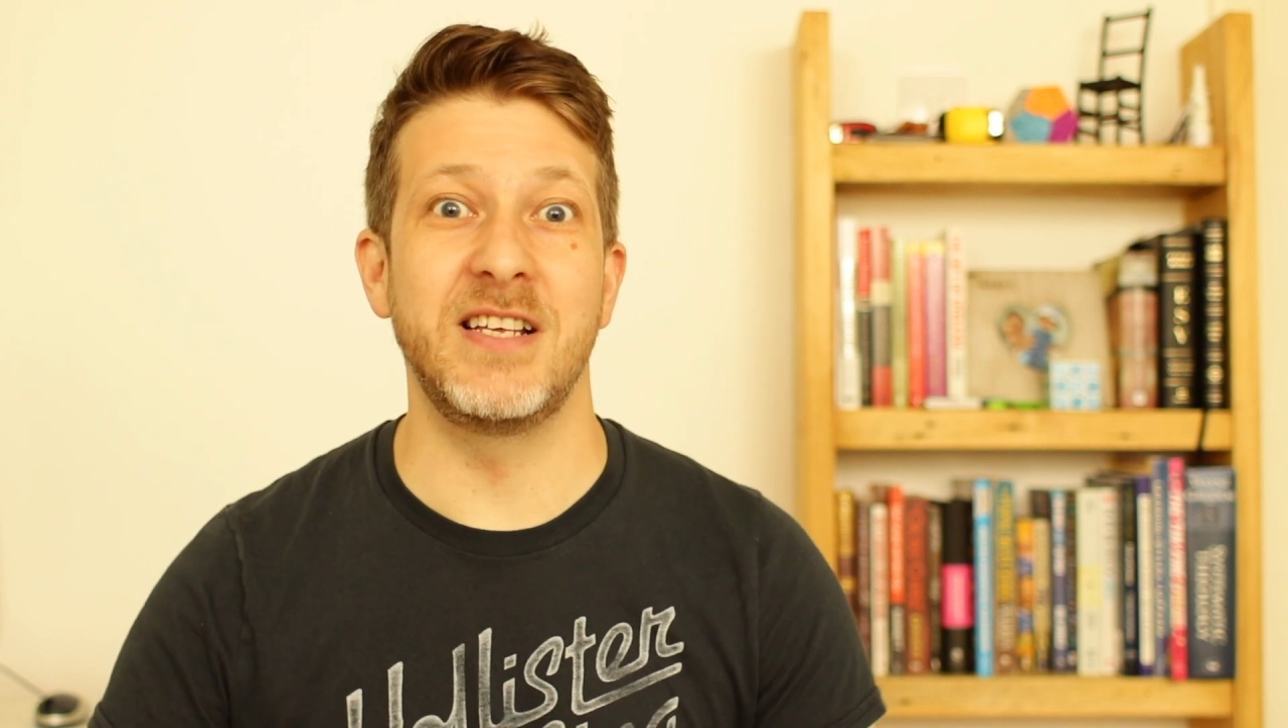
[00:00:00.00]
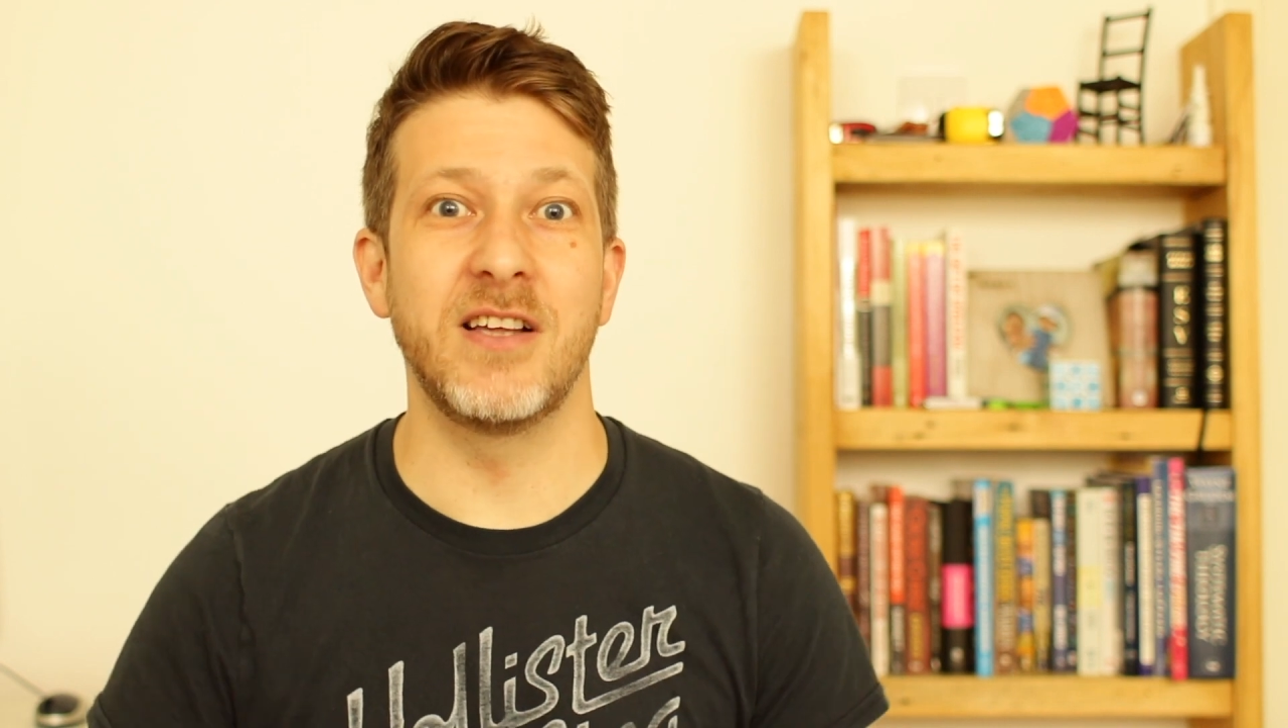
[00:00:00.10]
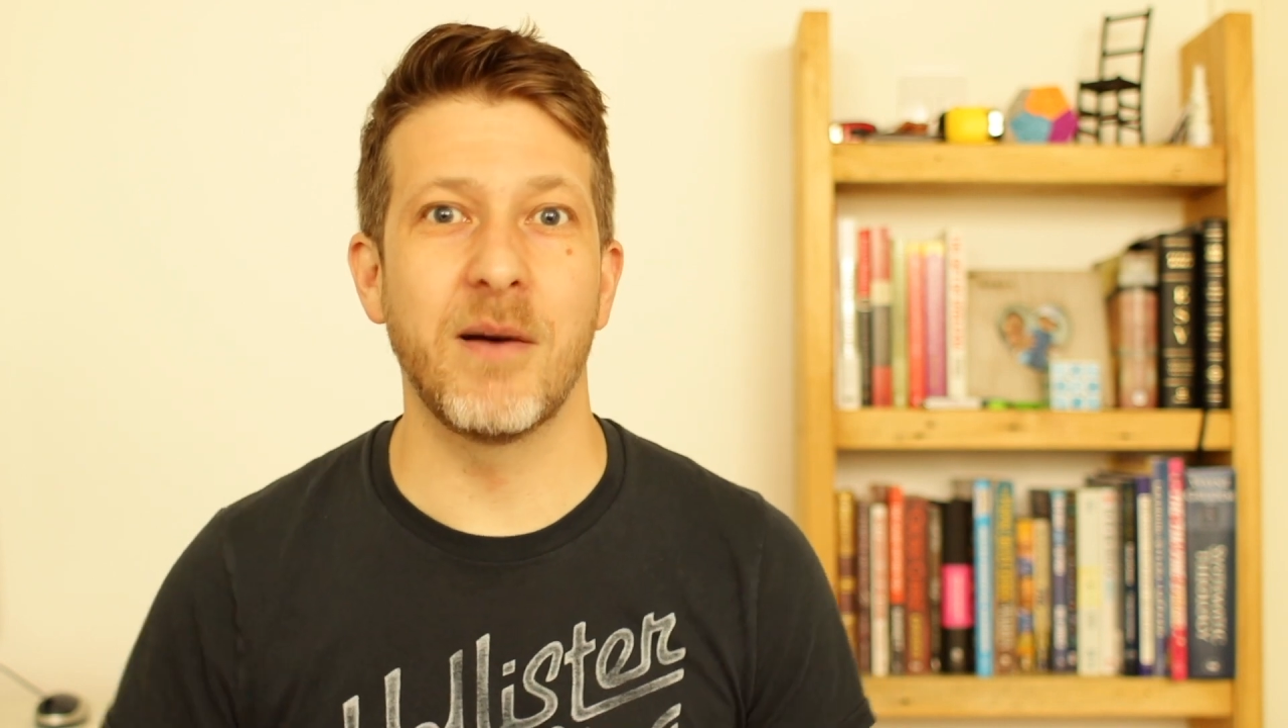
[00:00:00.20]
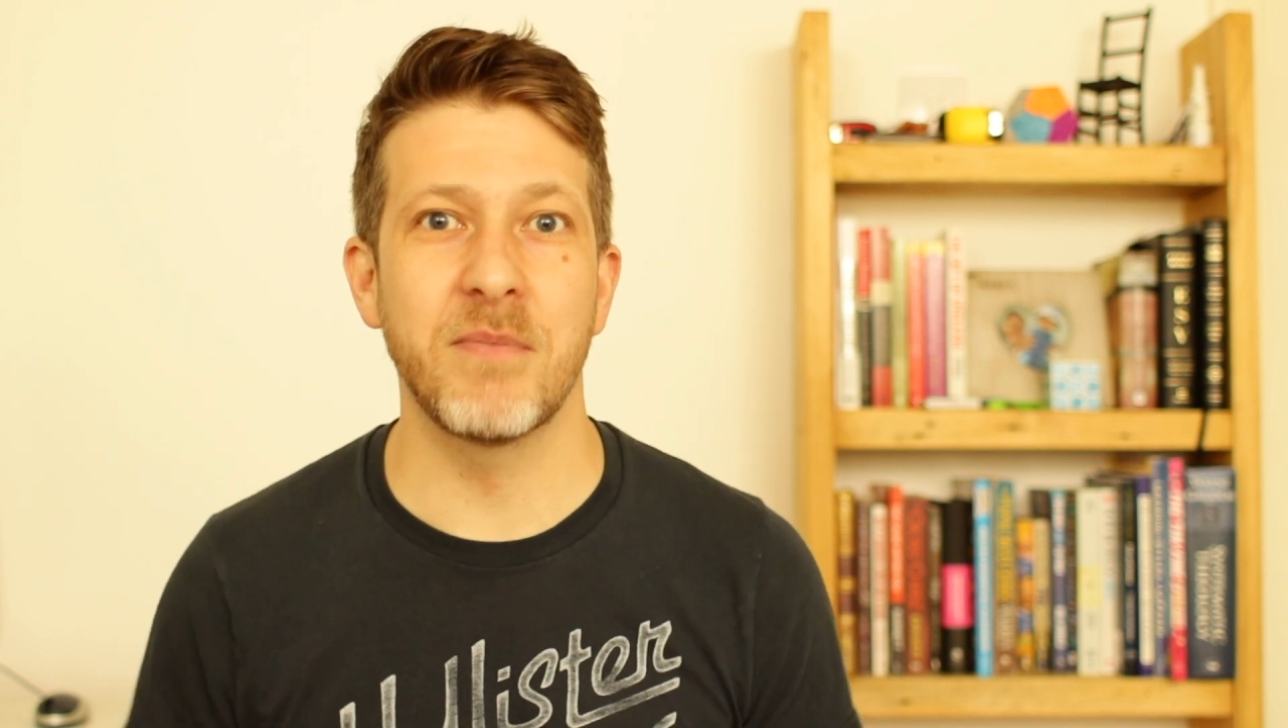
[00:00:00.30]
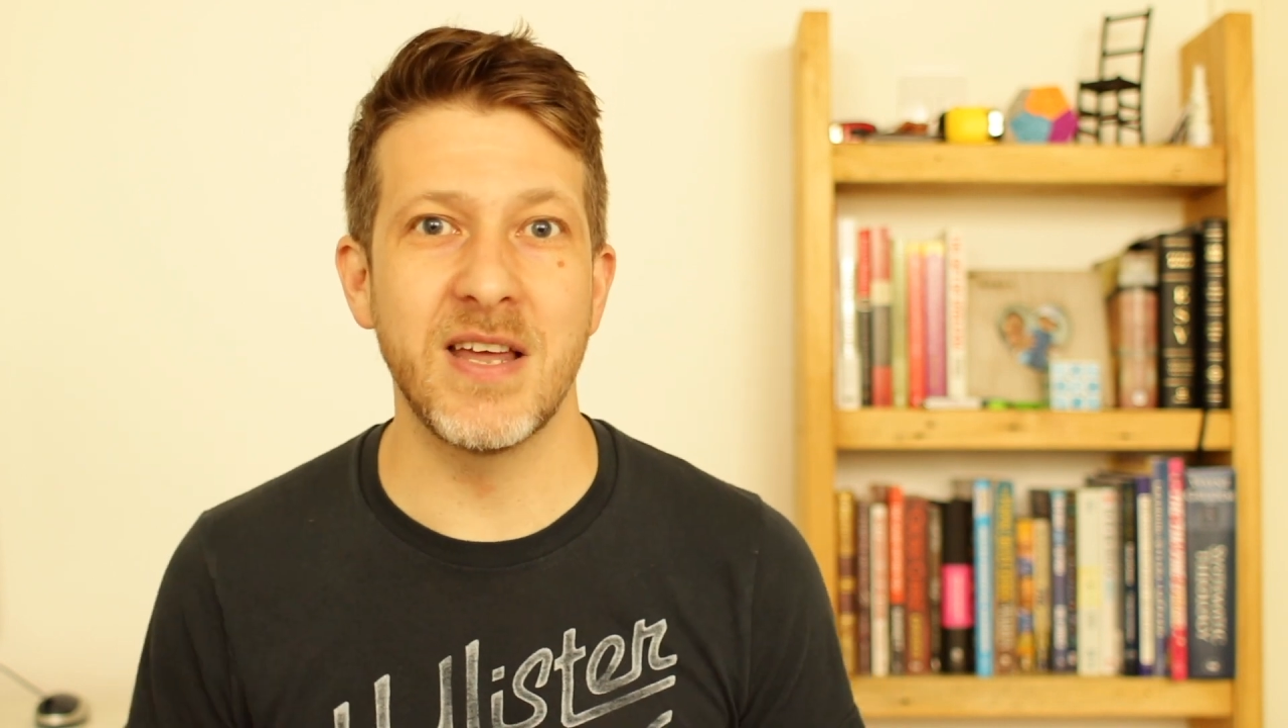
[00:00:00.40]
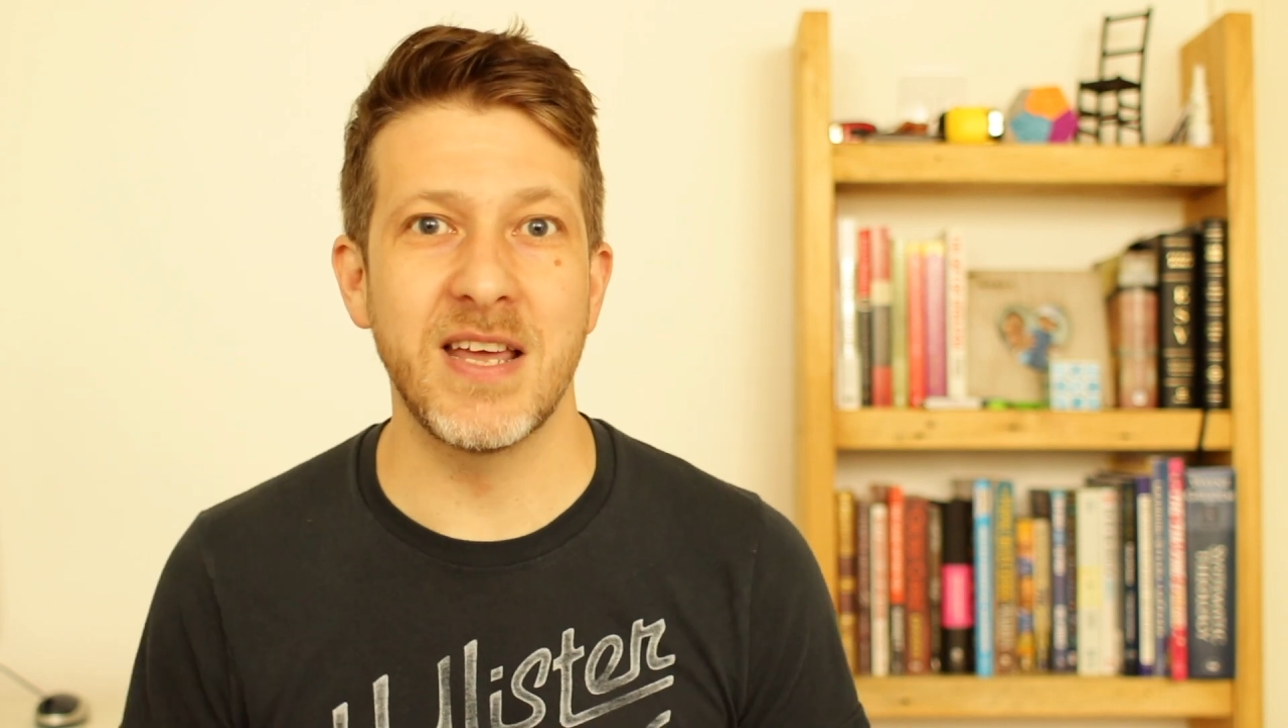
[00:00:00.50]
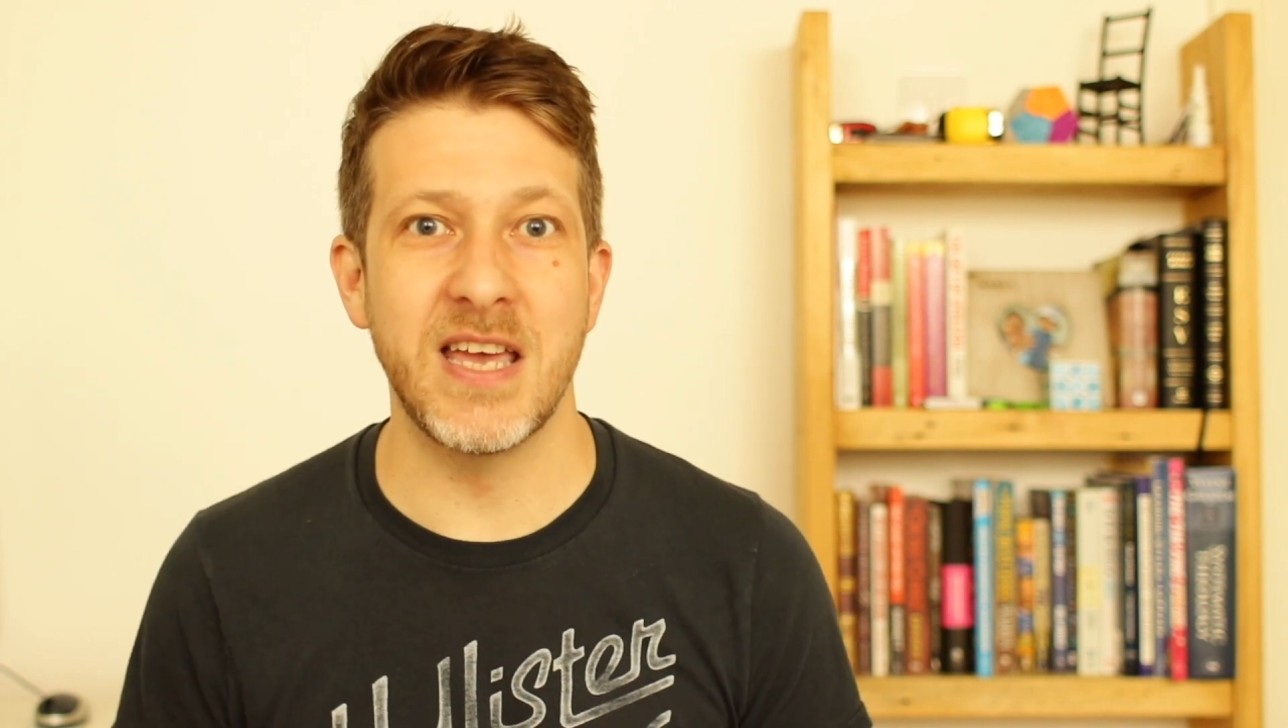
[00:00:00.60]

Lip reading: that I'm going to